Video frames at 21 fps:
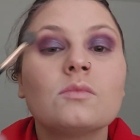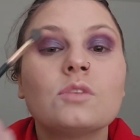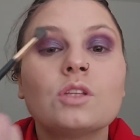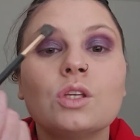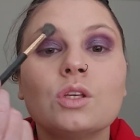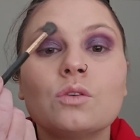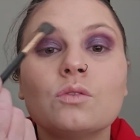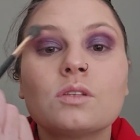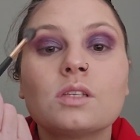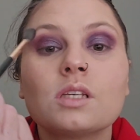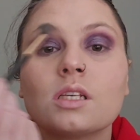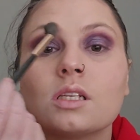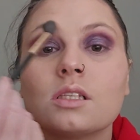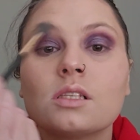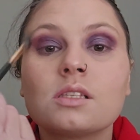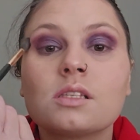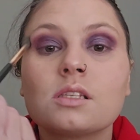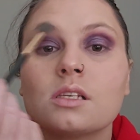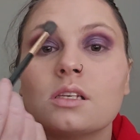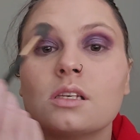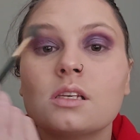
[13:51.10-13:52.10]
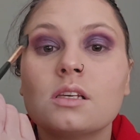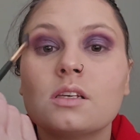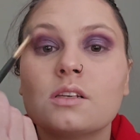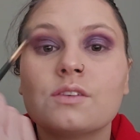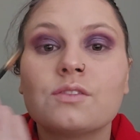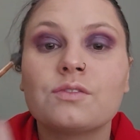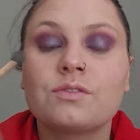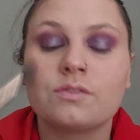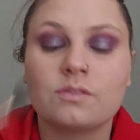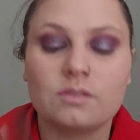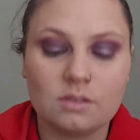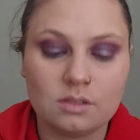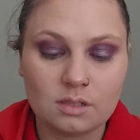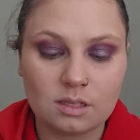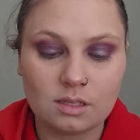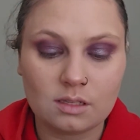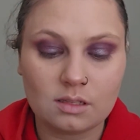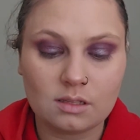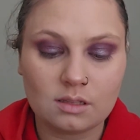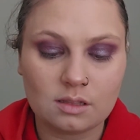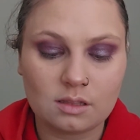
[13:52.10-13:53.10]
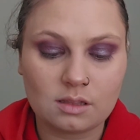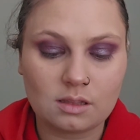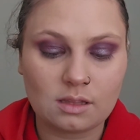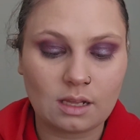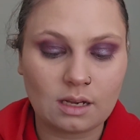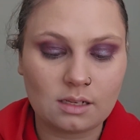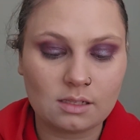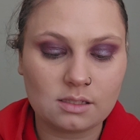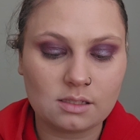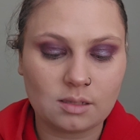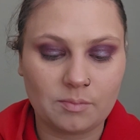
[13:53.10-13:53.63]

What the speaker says: use it and see if that is